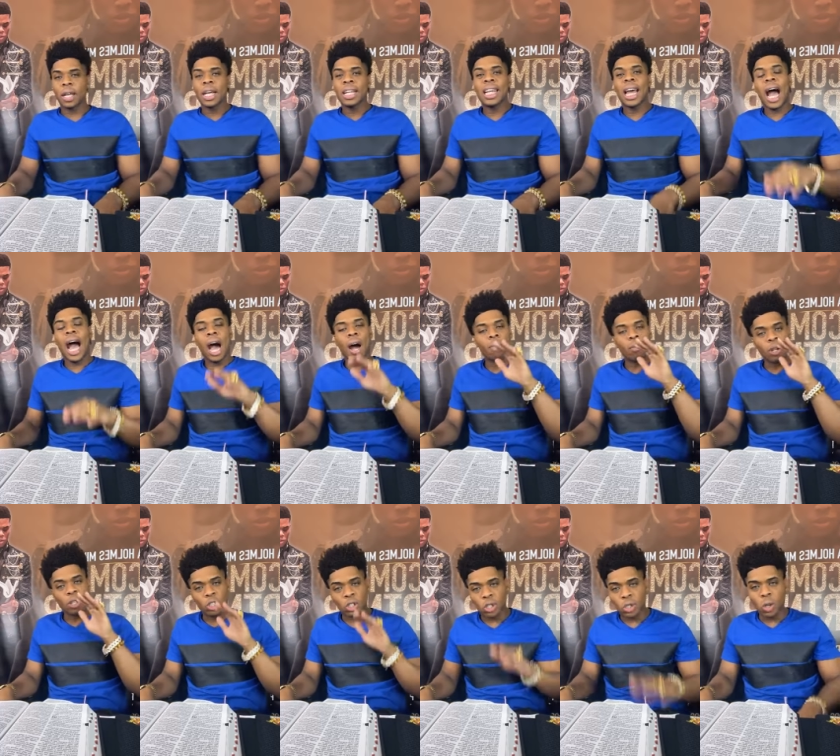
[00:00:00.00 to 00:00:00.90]
that i
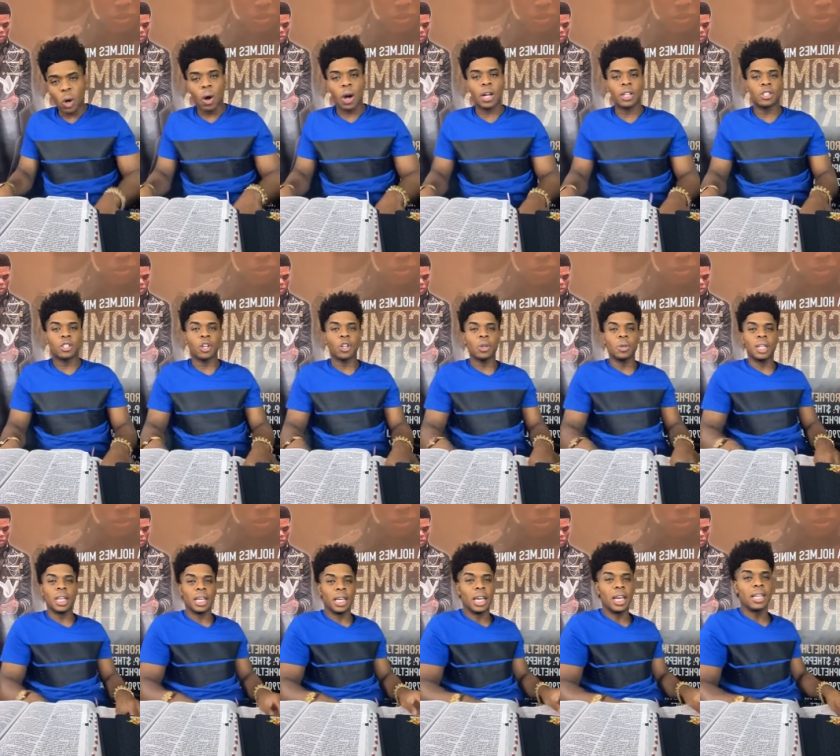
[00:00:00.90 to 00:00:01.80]
restore unto you
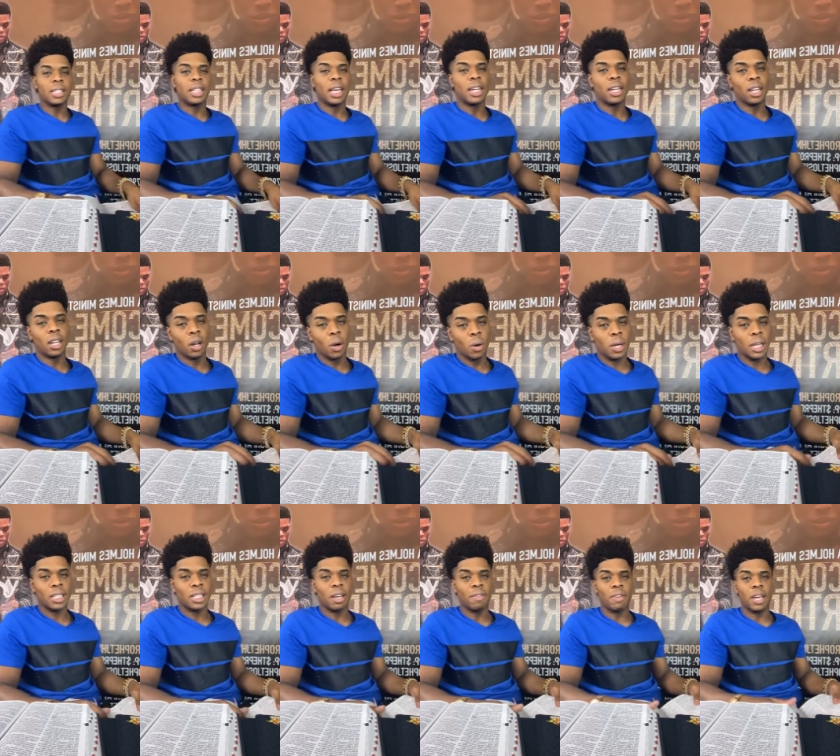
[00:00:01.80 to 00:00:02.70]
the years that the
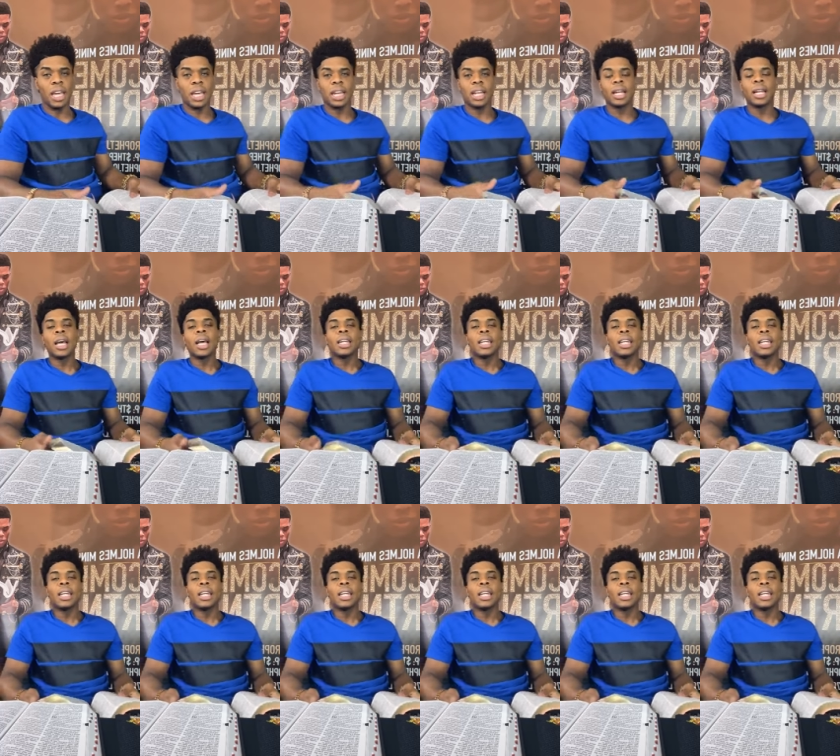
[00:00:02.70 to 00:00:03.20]
locusts have eaten,